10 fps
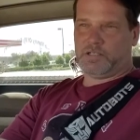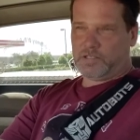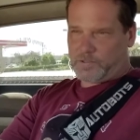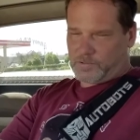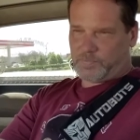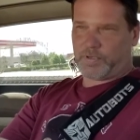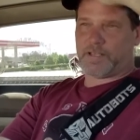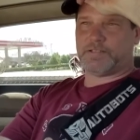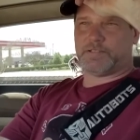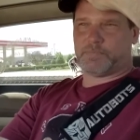who
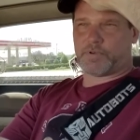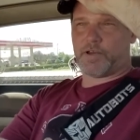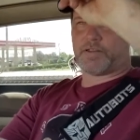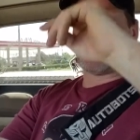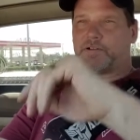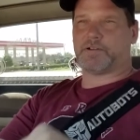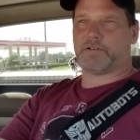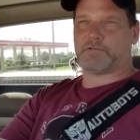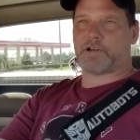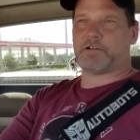plays the brother
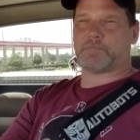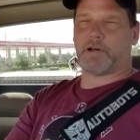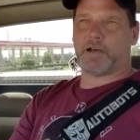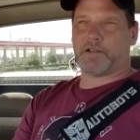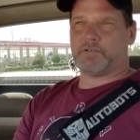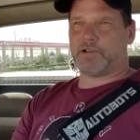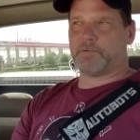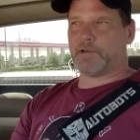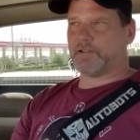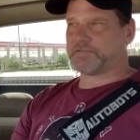to Ray Romano and
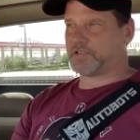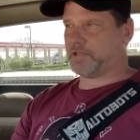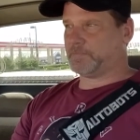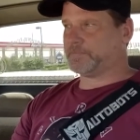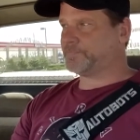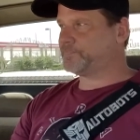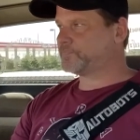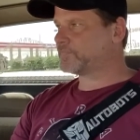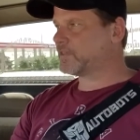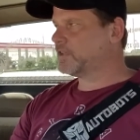Everybody Loves
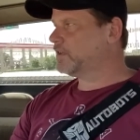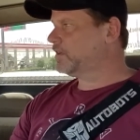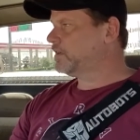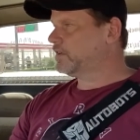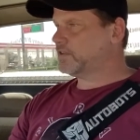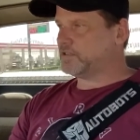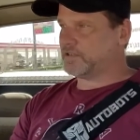Raymond.